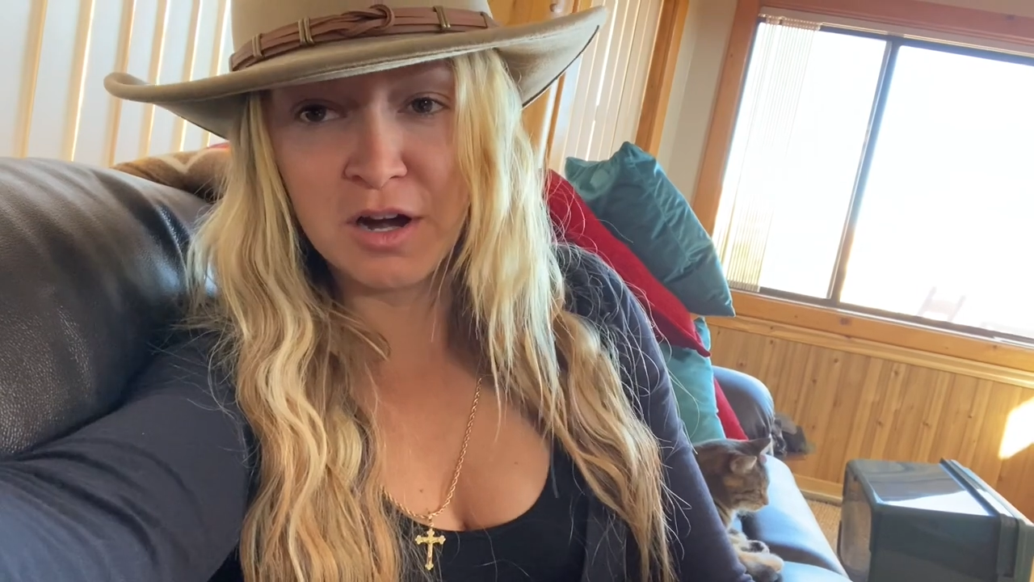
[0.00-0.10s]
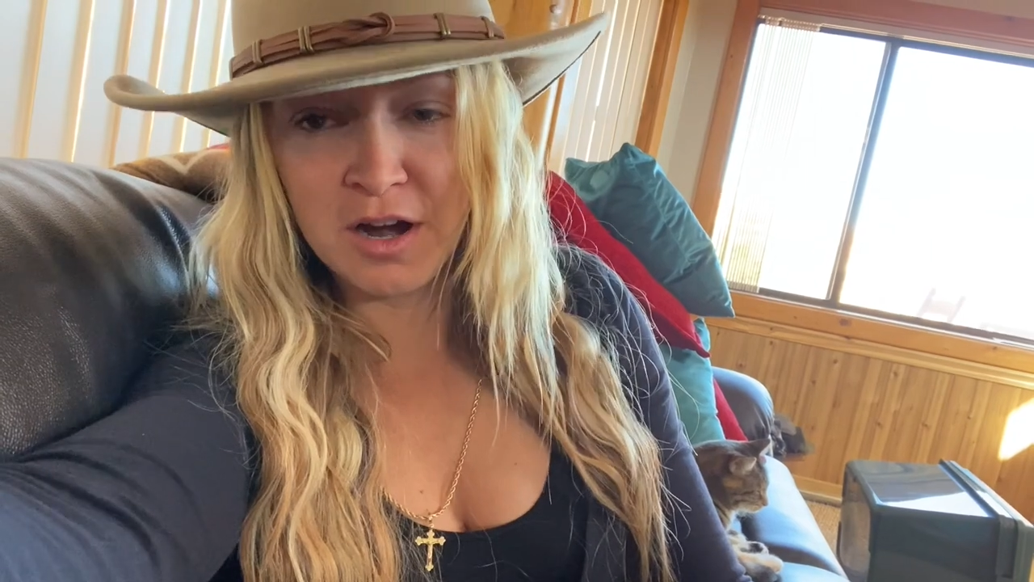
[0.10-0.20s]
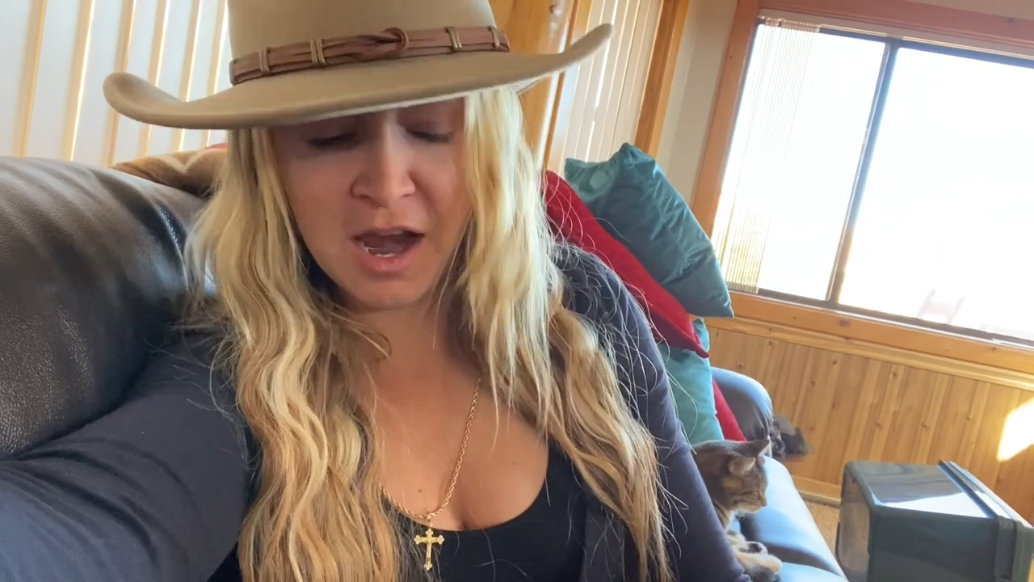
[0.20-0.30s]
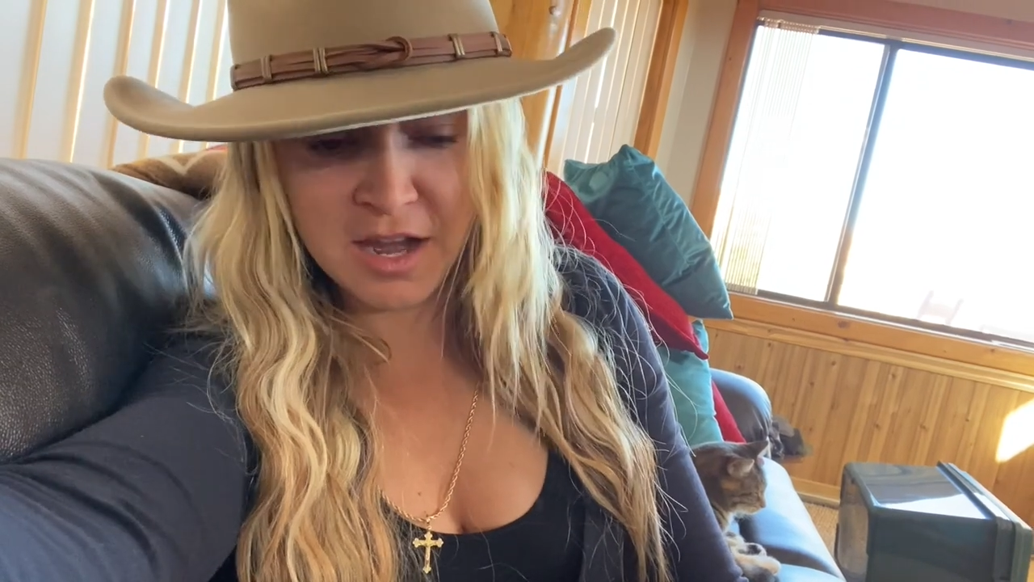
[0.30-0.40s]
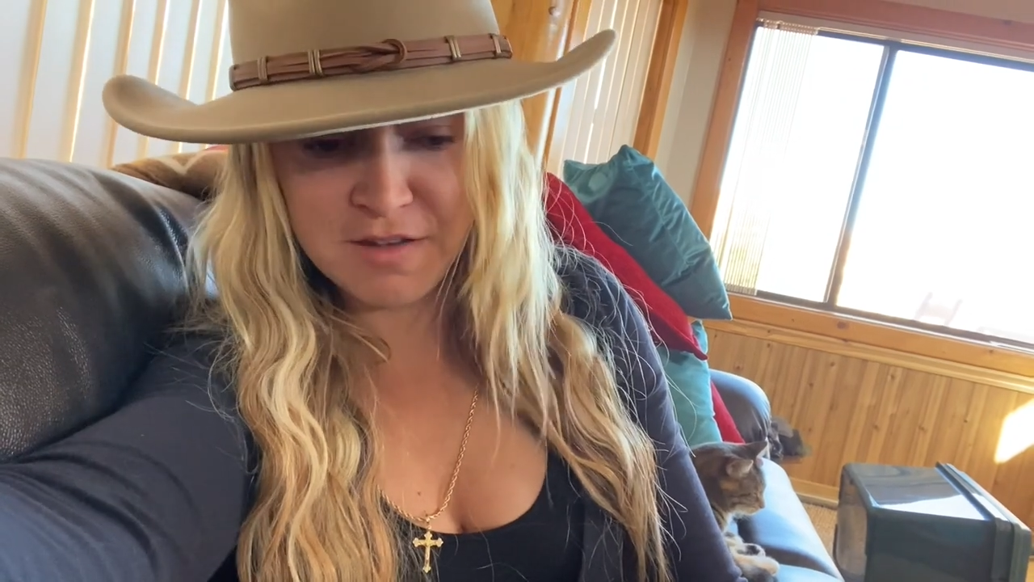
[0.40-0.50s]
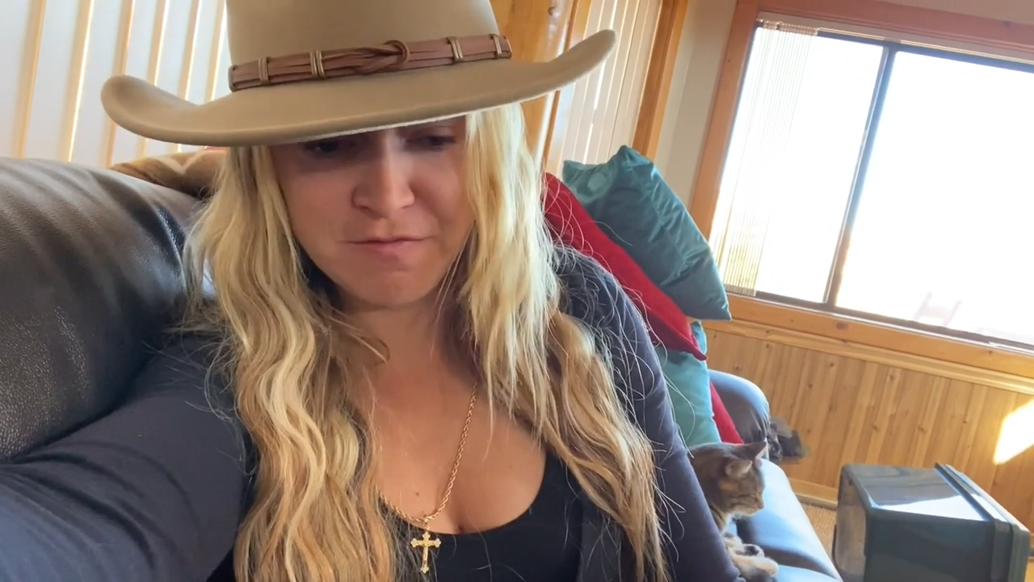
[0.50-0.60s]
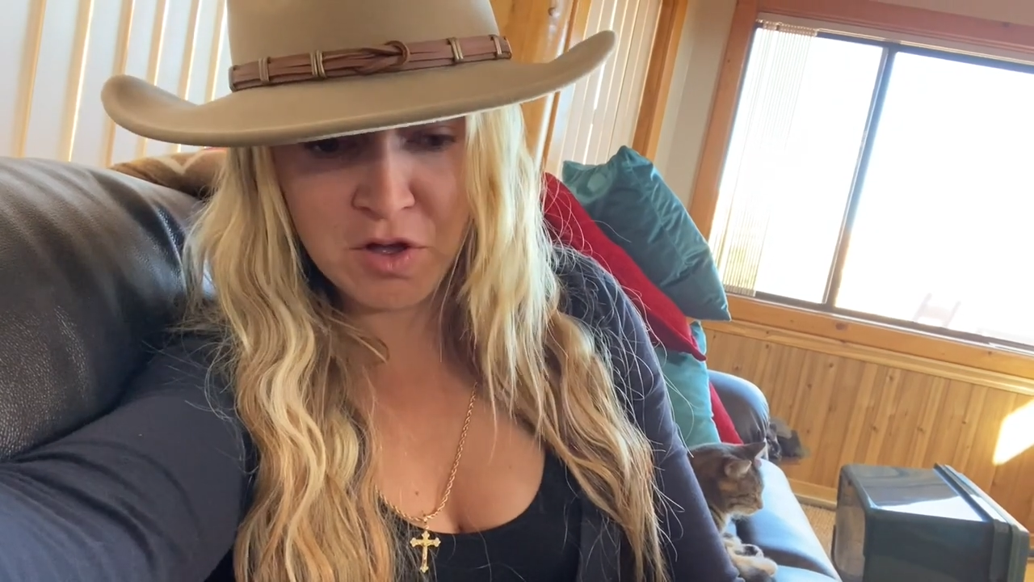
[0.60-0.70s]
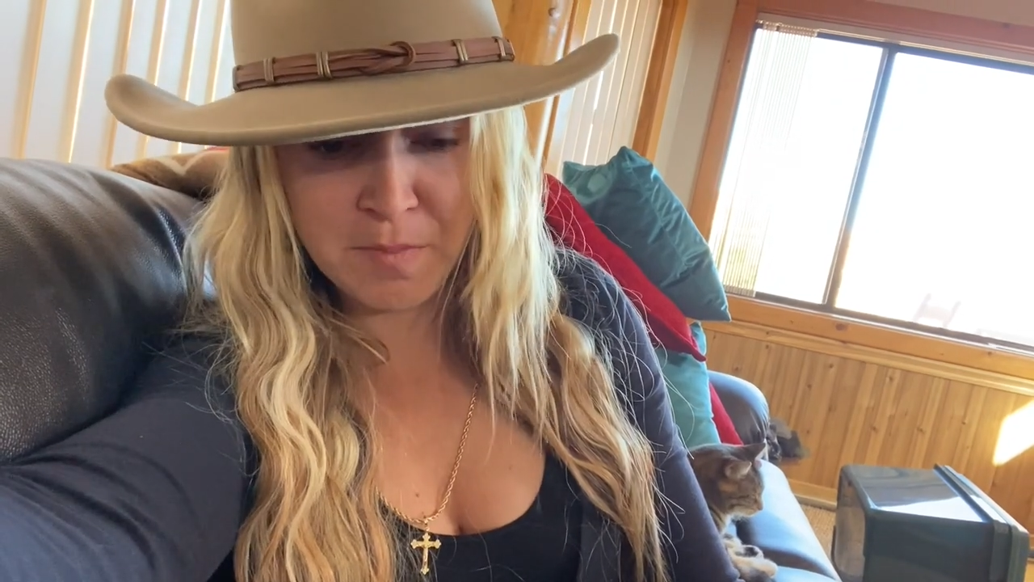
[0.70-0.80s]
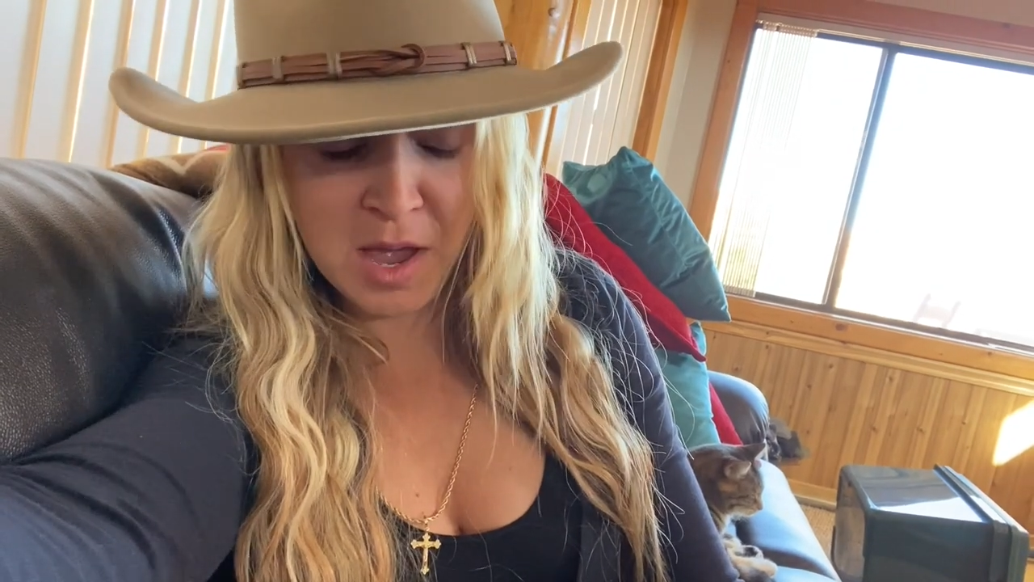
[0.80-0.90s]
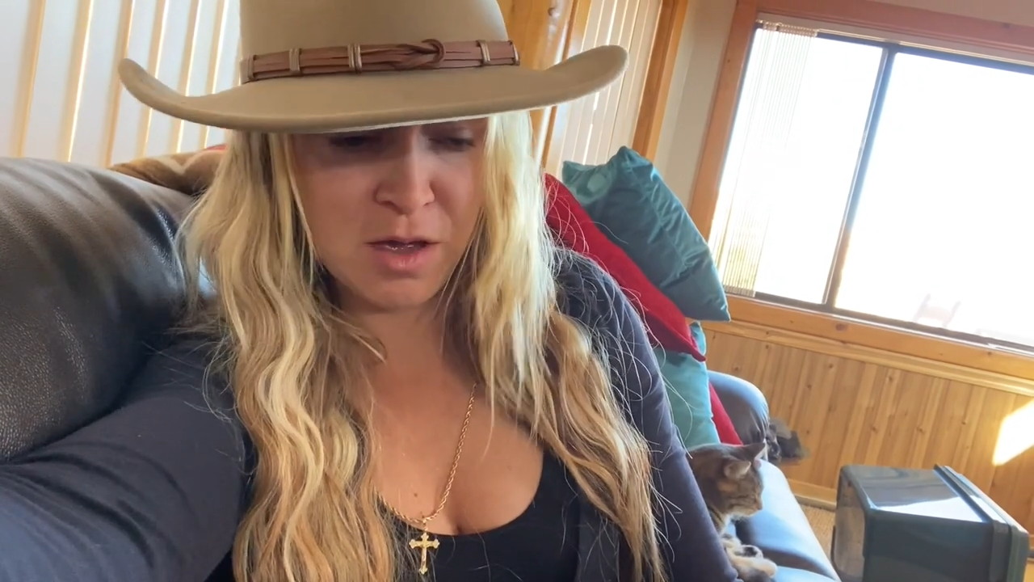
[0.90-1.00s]
or any
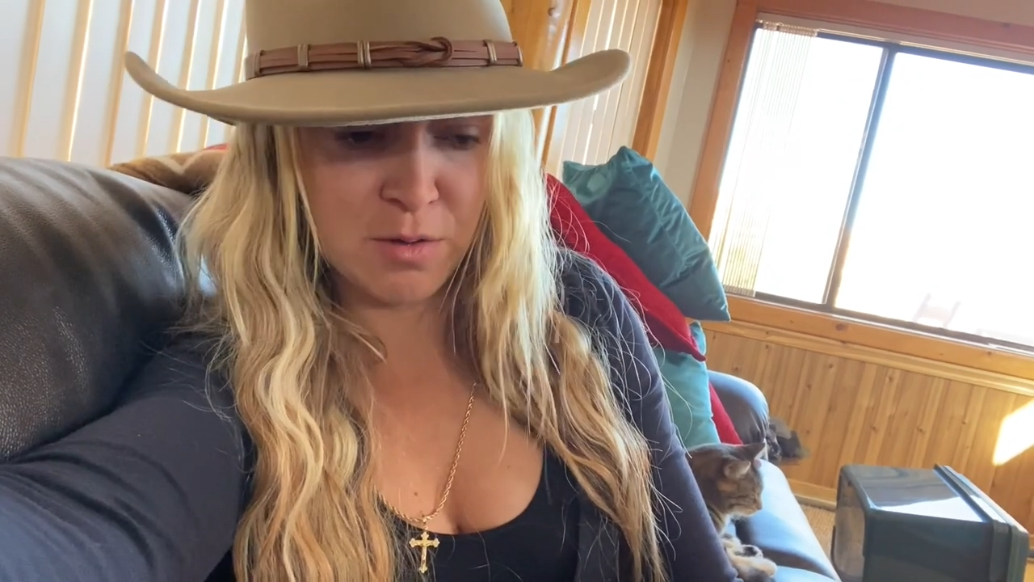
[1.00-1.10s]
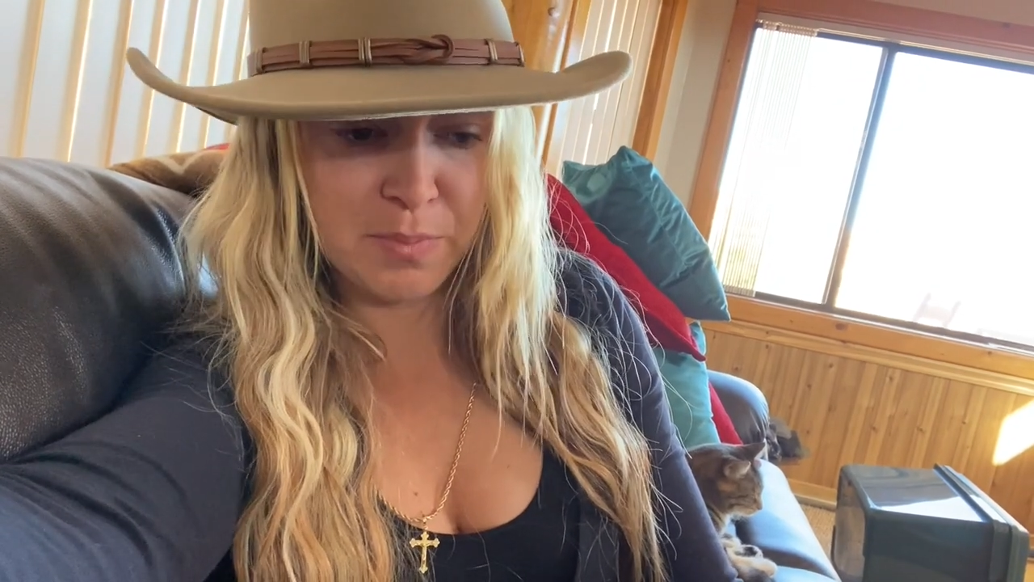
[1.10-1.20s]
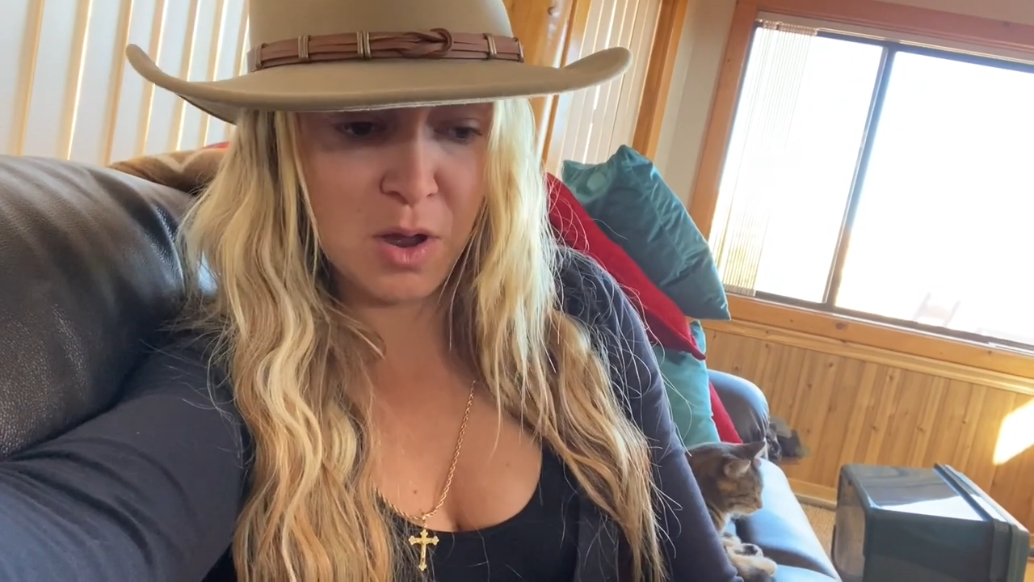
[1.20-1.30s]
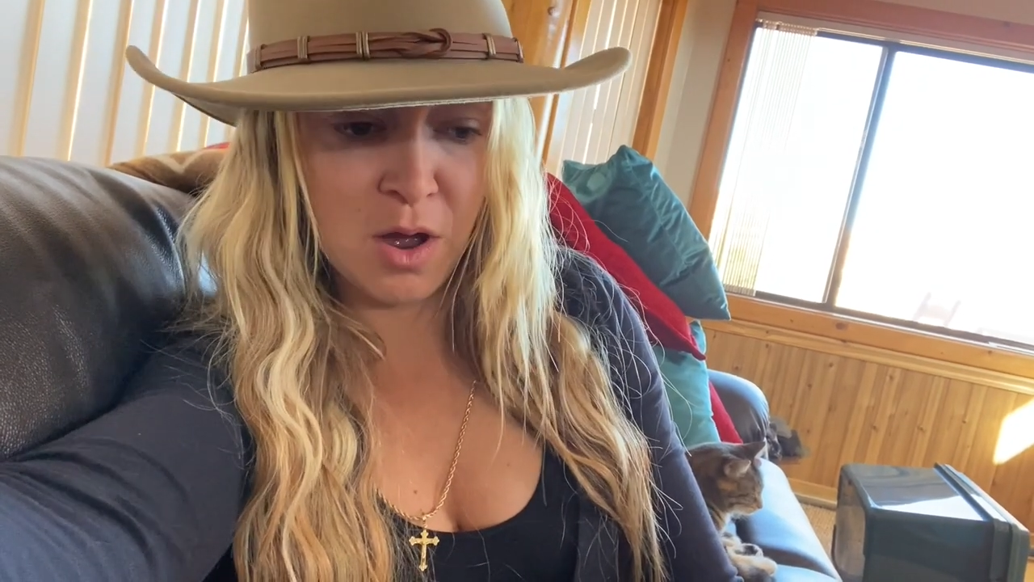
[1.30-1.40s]
film help